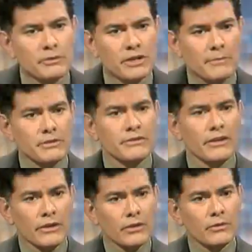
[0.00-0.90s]
perception
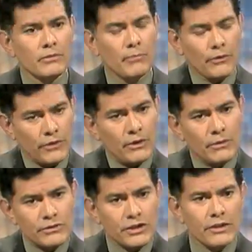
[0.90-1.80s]
that both
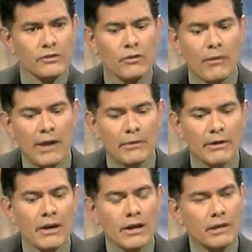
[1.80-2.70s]
you and Senator
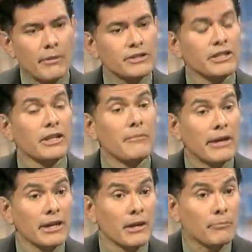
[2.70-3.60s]
Obama, are basically
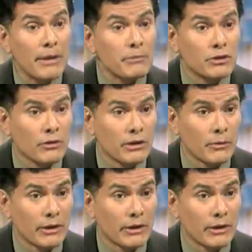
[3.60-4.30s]
making a preparatory